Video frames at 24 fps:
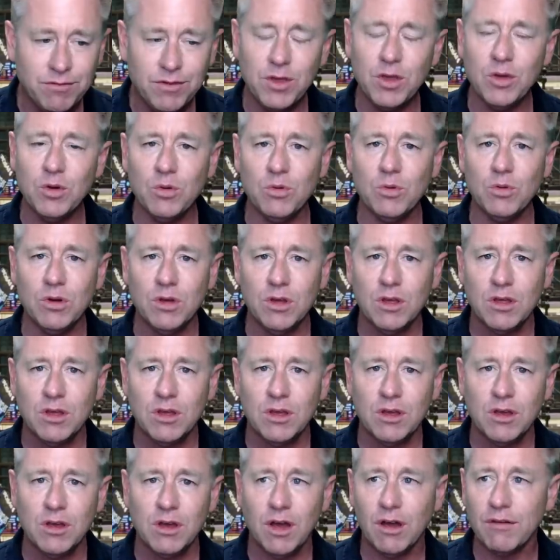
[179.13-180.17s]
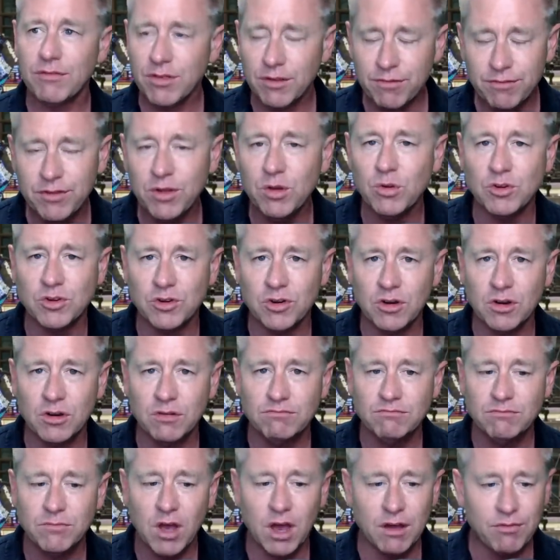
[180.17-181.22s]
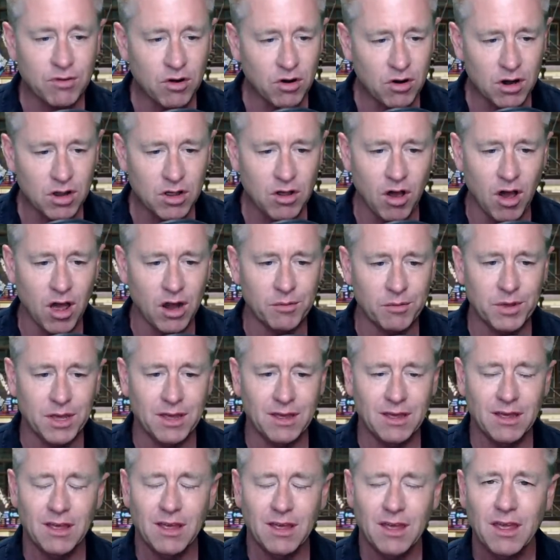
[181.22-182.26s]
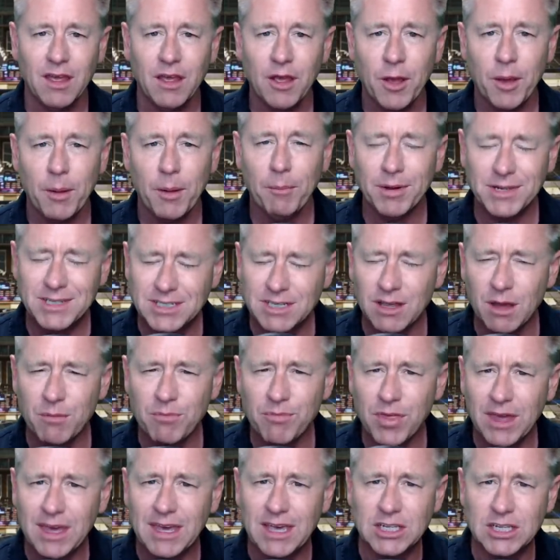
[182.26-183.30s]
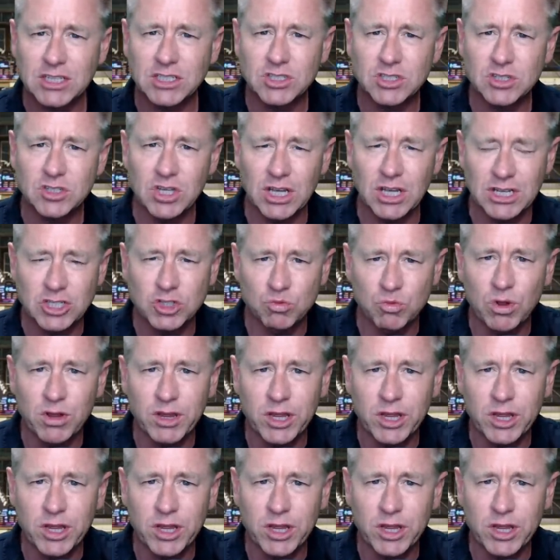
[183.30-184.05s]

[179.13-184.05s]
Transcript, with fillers: view of the future of our economy. But some think it's, it's